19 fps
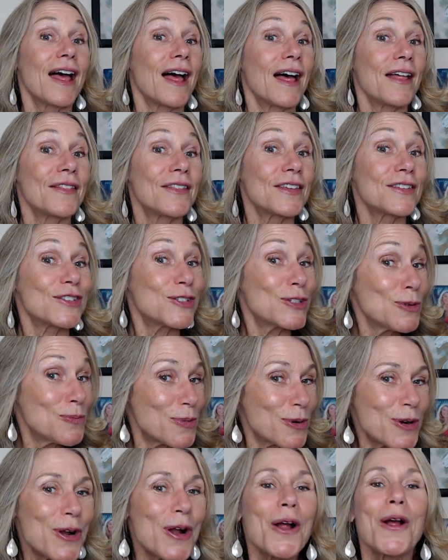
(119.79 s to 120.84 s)
The
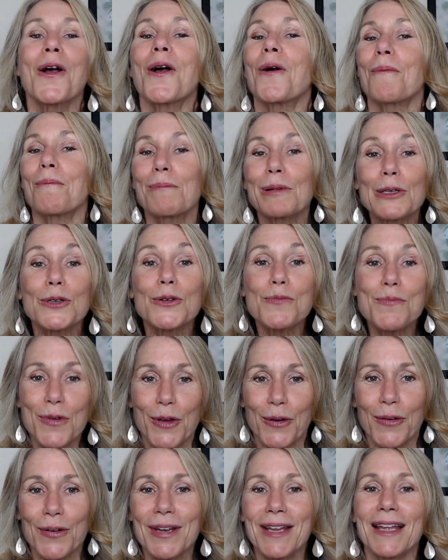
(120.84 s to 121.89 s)
super blue
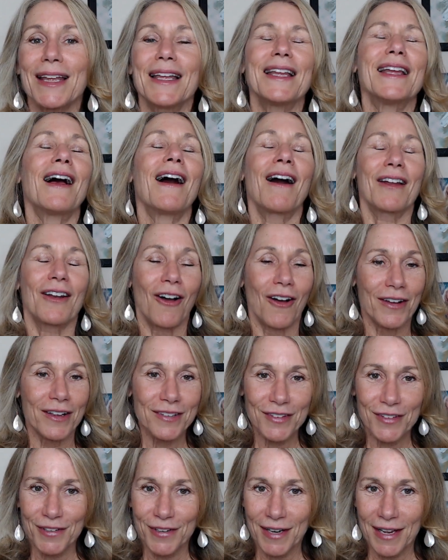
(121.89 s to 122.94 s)
moon on
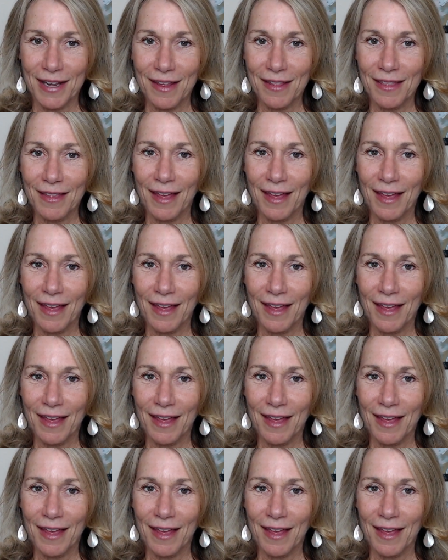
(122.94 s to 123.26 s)
August 30th